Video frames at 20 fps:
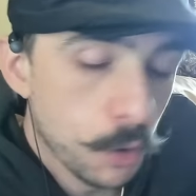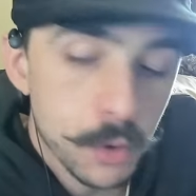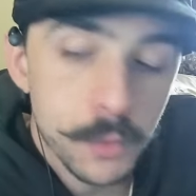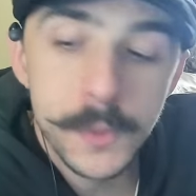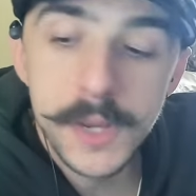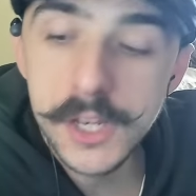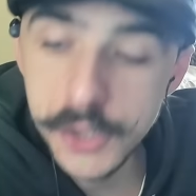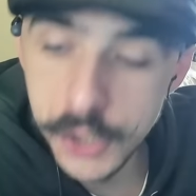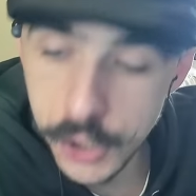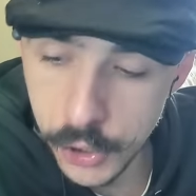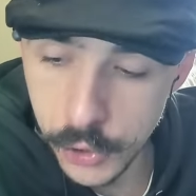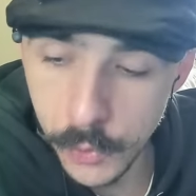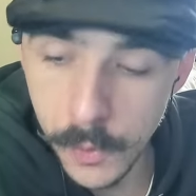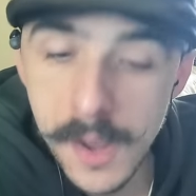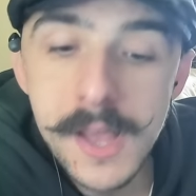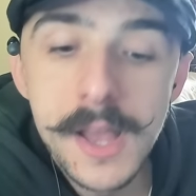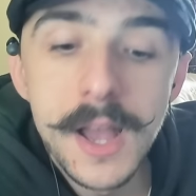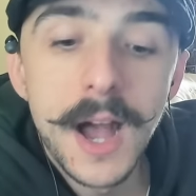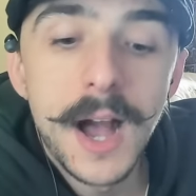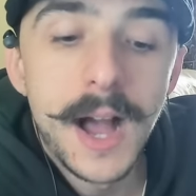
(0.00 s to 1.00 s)
we do,
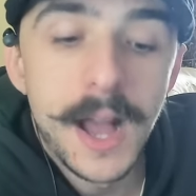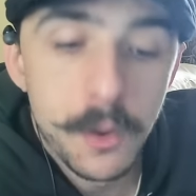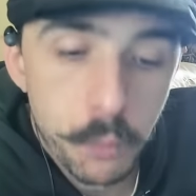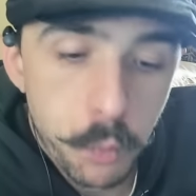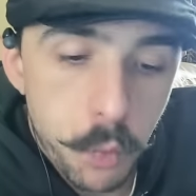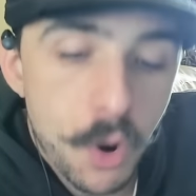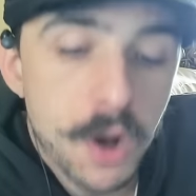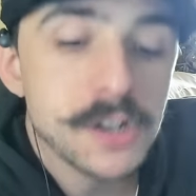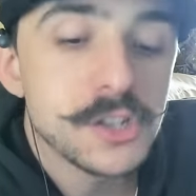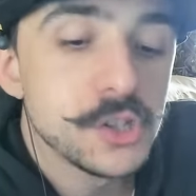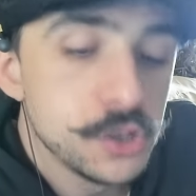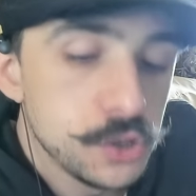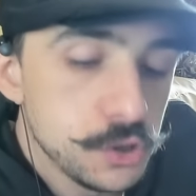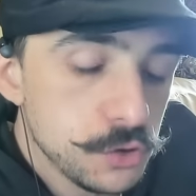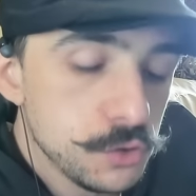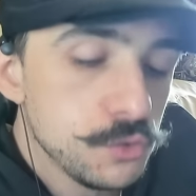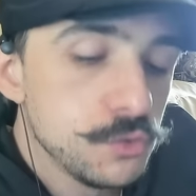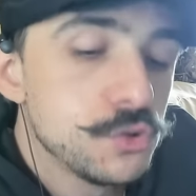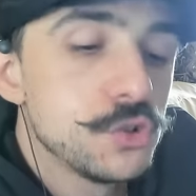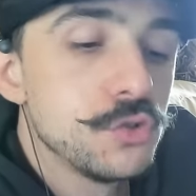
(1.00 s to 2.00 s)
I want
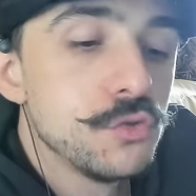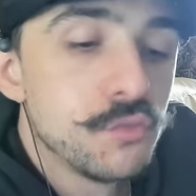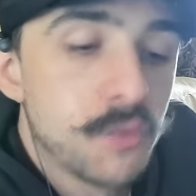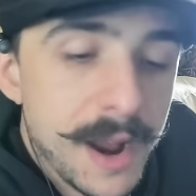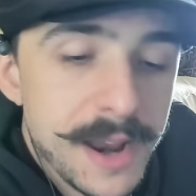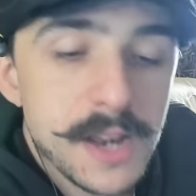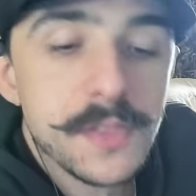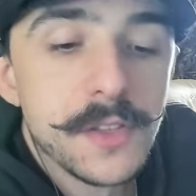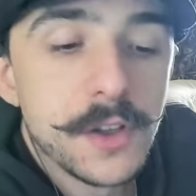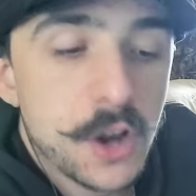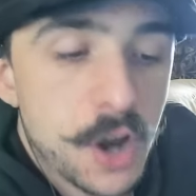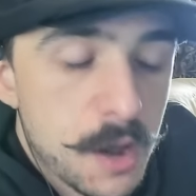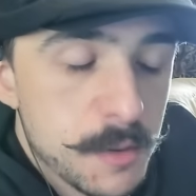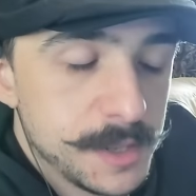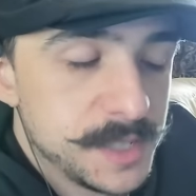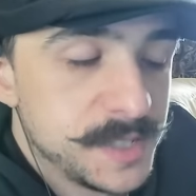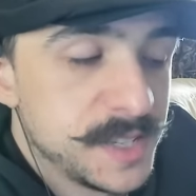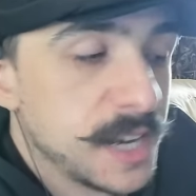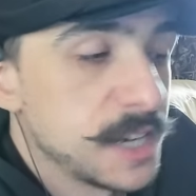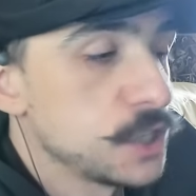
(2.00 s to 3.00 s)
you to write in the
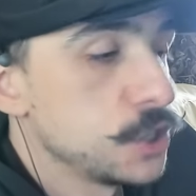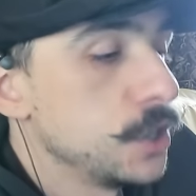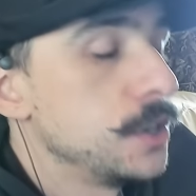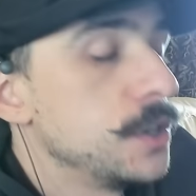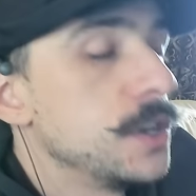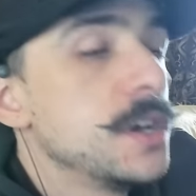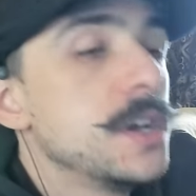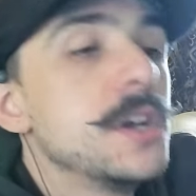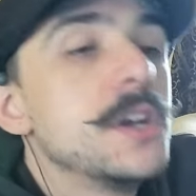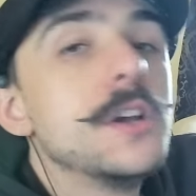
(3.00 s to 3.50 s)
comment section